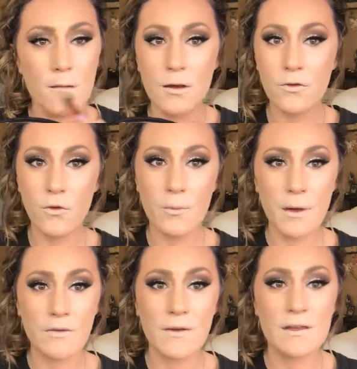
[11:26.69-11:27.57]
Notice for
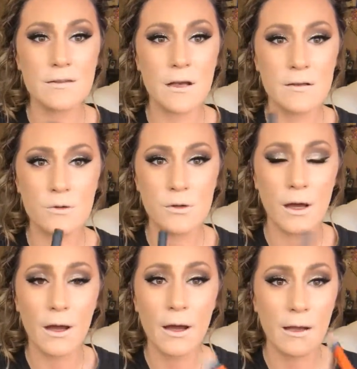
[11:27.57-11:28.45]
my face, I do
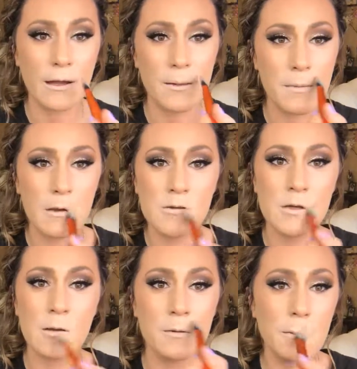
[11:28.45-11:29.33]
not highlight my
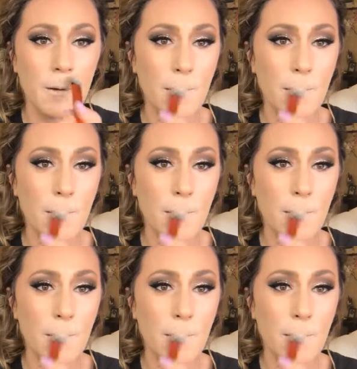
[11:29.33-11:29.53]
chin